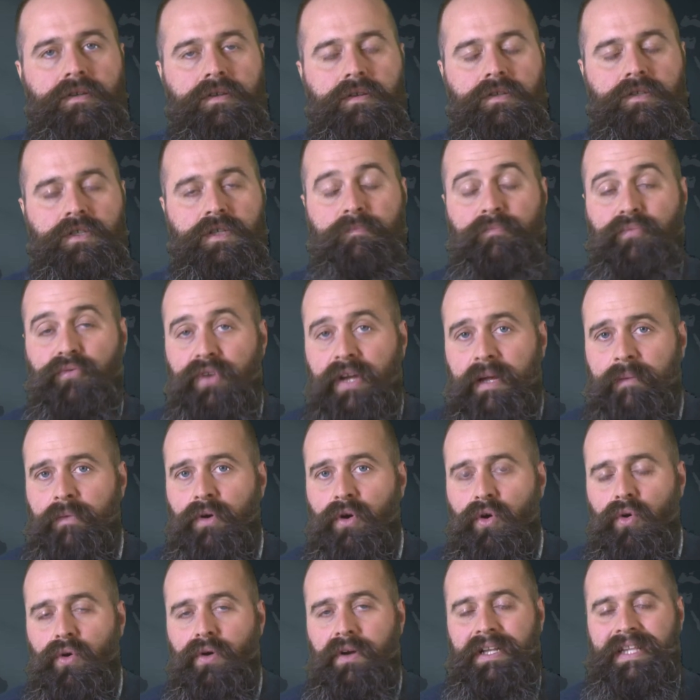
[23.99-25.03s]
Supreme
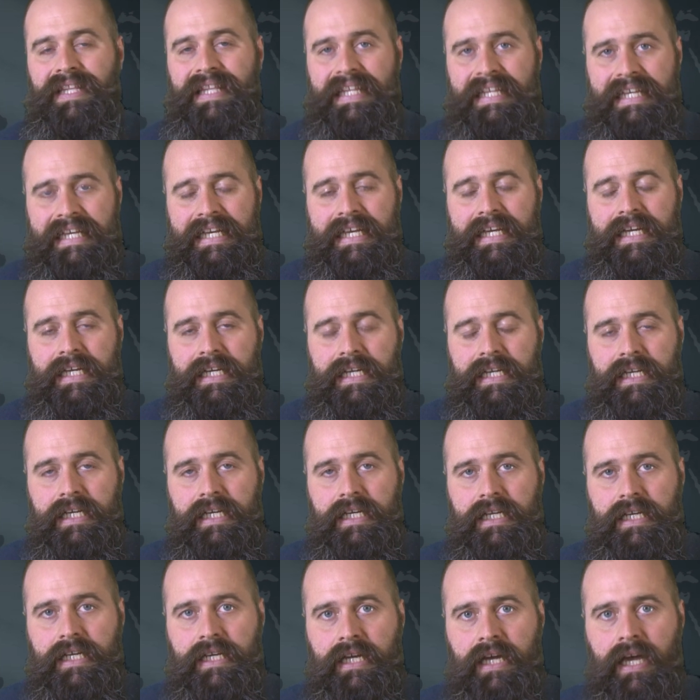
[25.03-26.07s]
Court leak
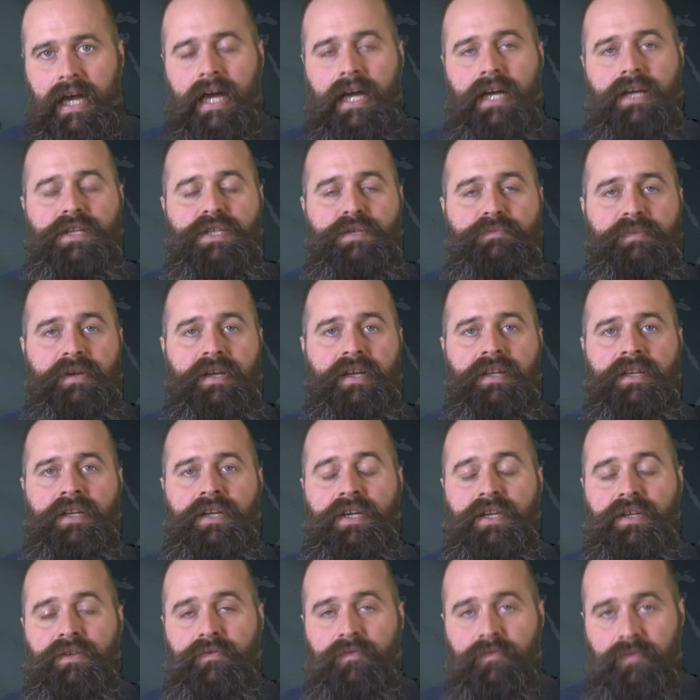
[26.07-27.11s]
has been
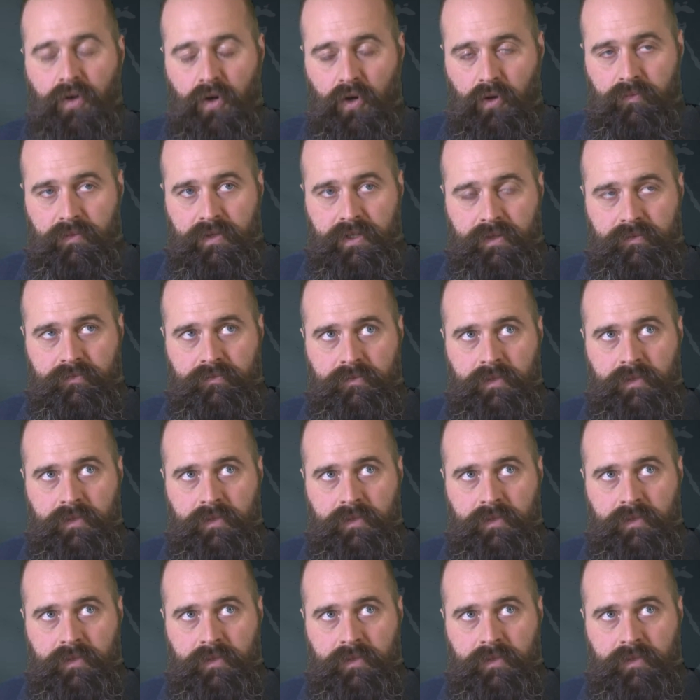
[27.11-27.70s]
confirmed.